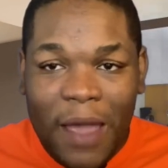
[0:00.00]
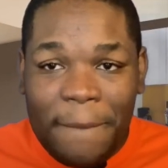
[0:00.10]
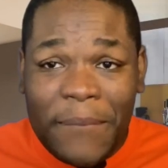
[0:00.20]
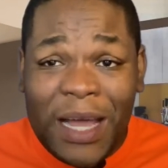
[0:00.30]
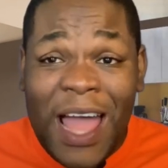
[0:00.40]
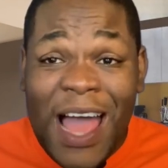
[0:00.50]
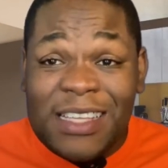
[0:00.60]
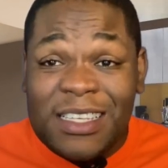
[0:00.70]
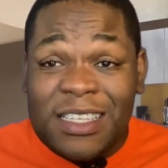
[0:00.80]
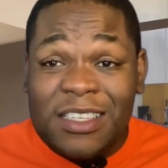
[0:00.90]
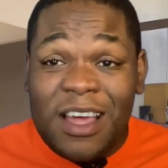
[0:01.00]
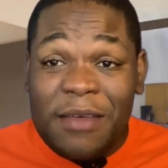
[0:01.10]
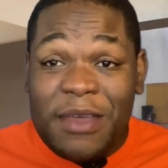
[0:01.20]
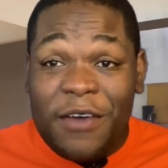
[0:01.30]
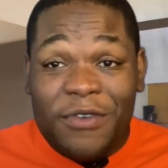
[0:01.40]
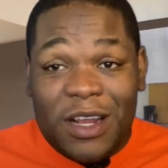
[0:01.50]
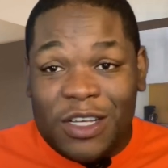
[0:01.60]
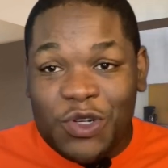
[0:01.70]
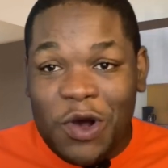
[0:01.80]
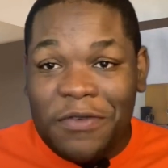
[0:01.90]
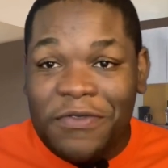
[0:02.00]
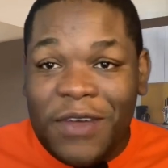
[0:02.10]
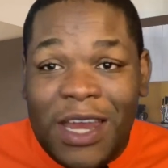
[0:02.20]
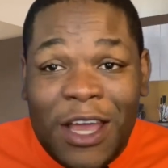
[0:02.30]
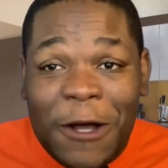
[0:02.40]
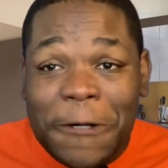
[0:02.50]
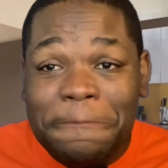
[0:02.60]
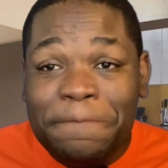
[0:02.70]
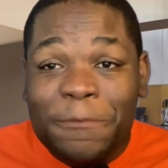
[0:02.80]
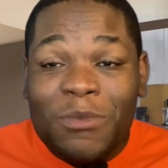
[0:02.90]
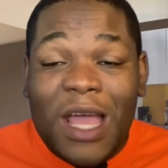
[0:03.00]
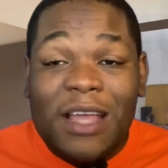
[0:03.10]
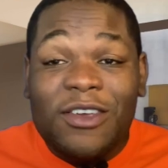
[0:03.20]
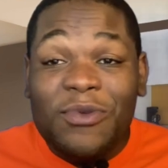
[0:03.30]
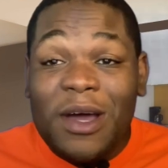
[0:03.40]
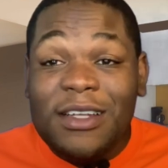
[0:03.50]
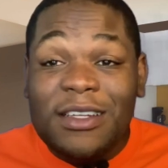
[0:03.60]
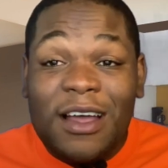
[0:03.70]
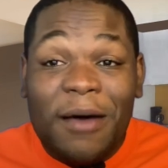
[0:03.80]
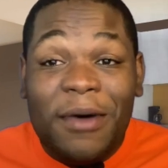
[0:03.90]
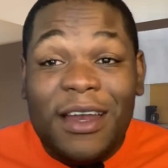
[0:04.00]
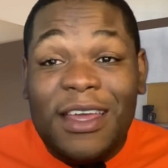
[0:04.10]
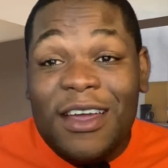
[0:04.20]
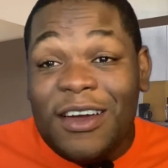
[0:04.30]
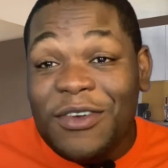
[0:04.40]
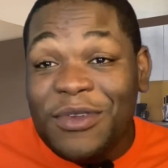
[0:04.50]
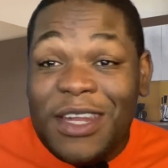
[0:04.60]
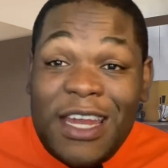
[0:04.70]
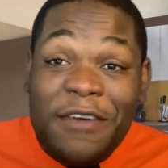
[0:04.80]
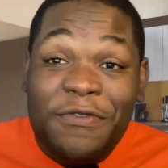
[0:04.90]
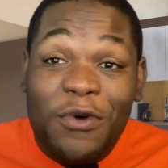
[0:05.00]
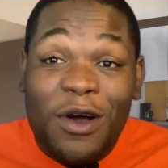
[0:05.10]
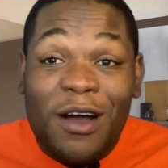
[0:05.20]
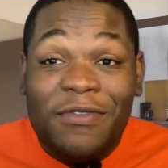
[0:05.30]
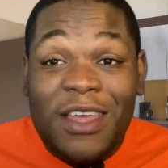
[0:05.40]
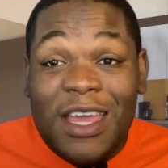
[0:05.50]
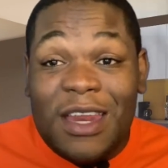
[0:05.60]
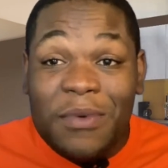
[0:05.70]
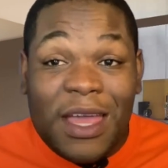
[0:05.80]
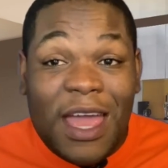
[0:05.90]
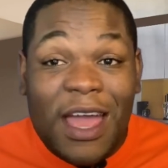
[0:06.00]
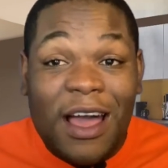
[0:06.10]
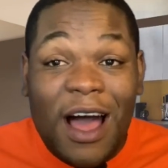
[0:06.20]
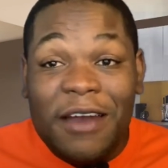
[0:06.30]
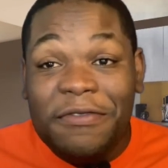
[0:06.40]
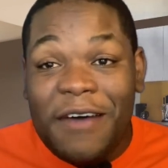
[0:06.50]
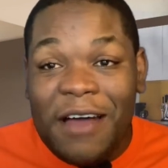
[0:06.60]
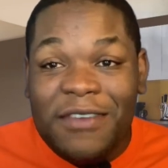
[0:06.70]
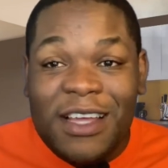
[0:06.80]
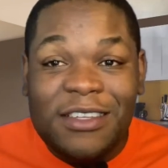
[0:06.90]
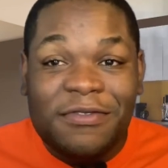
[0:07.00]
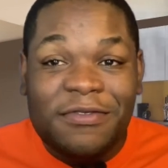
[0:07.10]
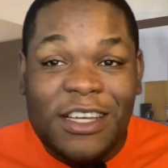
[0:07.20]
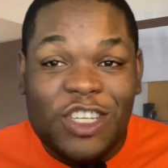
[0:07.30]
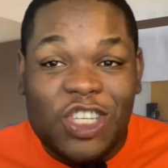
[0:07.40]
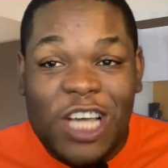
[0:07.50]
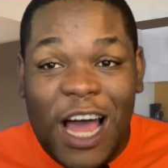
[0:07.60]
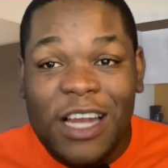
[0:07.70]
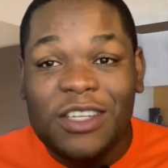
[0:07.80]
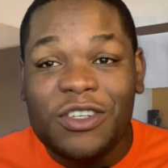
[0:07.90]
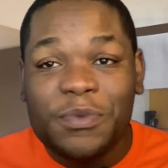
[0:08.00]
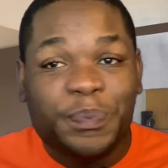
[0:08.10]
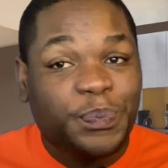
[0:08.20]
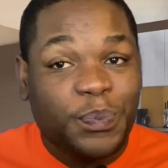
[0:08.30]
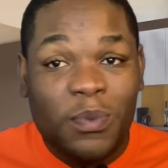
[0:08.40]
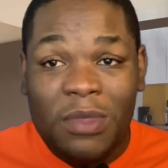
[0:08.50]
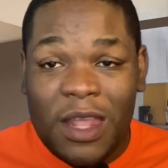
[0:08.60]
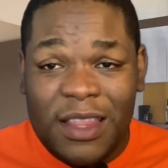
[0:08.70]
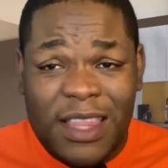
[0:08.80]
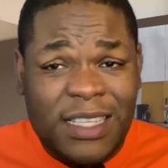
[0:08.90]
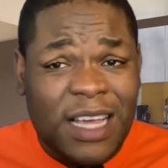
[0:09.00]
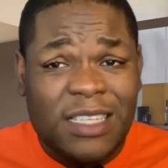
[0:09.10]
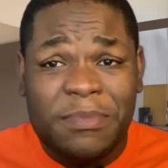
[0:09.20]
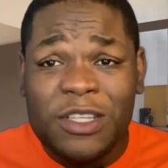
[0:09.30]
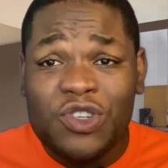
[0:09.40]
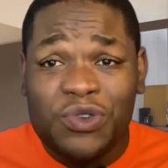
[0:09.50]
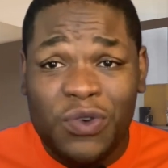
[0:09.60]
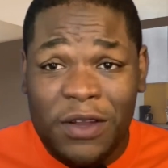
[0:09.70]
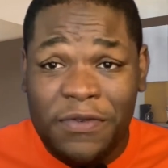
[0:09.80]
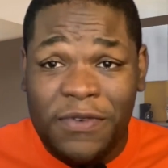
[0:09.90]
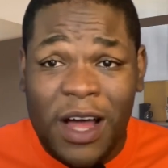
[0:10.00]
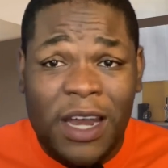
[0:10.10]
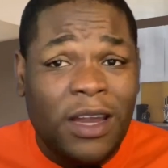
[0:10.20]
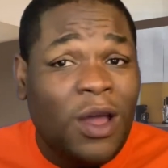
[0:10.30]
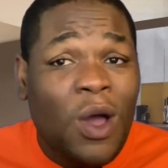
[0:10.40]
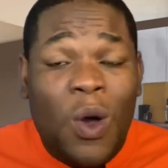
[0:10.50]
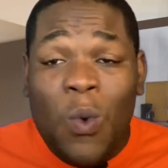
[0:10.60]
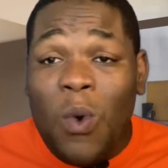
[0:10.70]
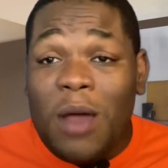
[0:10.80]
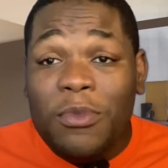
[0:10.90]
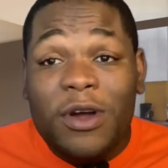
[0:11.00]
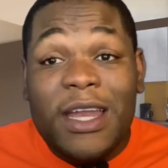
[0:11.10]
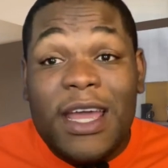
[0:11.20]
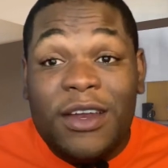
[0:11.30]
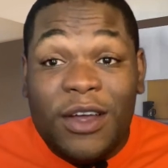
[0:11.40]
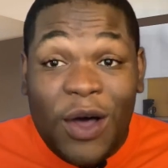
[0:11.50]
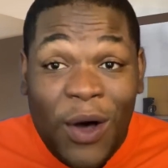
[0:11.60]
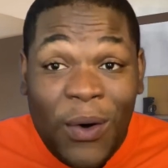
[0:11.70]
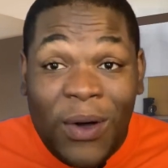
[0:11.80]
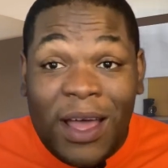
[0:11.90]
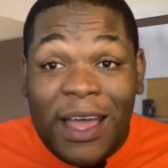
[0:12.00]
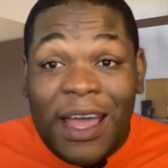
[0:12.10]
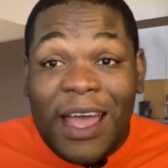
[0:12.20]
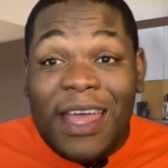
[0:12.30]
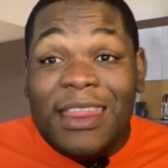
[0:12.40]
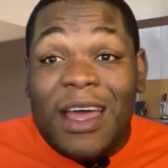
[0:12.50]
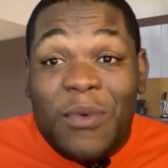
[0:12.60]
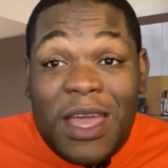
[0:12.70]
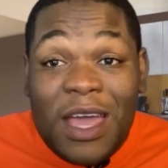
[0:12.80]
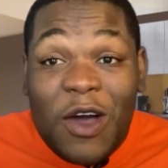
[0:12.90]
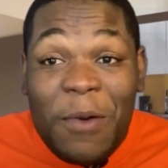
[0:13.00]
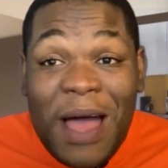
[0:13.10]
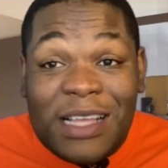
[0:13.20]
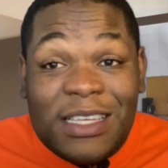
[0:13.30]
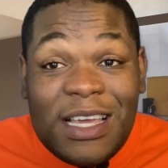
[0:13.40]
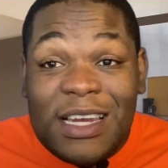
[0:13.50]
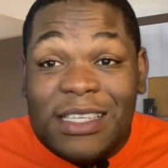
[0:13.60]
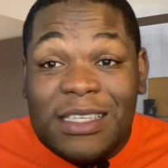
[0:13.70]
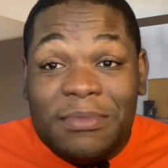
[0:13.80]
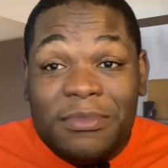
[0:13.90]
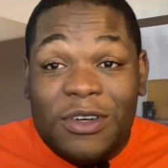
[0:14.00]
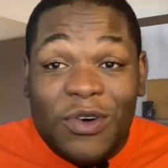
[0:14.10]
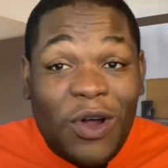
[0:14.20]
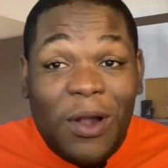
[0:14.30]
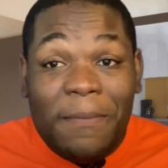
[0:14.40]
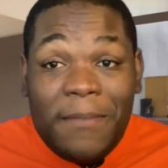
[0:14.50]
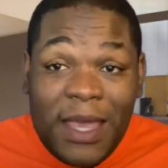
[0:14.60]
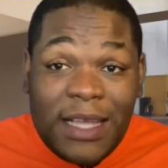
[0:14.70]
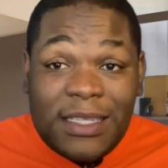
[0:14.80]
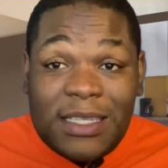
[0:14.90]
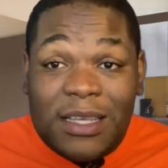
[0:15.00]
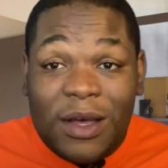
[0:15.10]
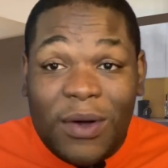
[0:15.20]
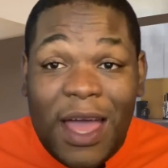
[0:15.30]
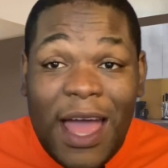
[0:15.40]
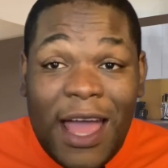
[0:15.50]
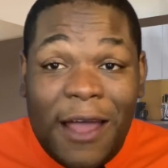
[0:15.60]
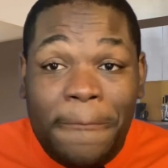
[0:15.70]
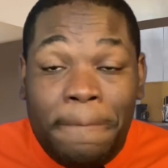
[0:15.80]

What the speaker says: But guys, this is going to be a really short video. I just wanted to come on here and do the day 4 of the Eating with Kate Cotton 5 Days of Veggie Challenge. This has been truly fun. One more day to go, and then we can go back to eating some good old meat, okay?